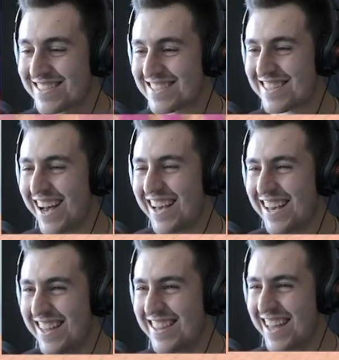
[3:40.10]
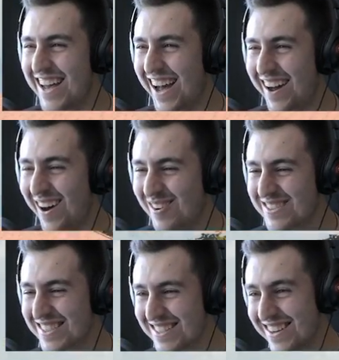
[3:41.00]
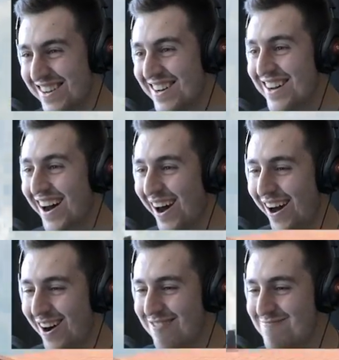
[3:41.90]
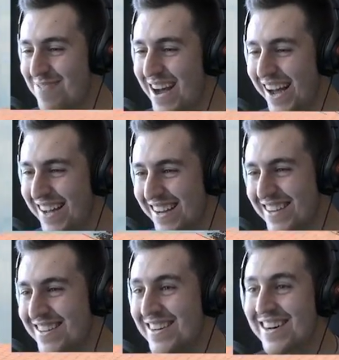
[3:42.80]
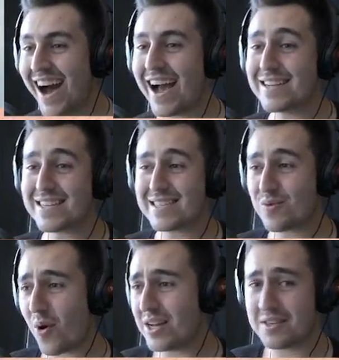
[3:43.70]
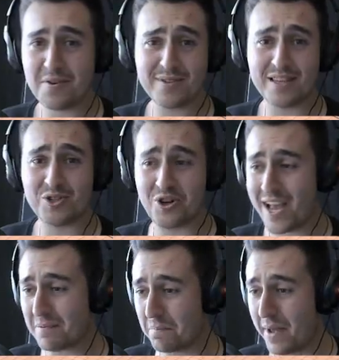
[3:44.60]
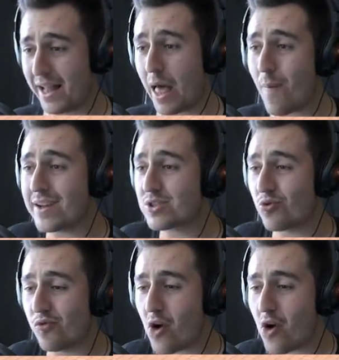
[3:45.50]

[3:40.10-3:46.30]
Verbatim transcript: stuck in the house. Oh man. I just wanted to use the treadmill. I want to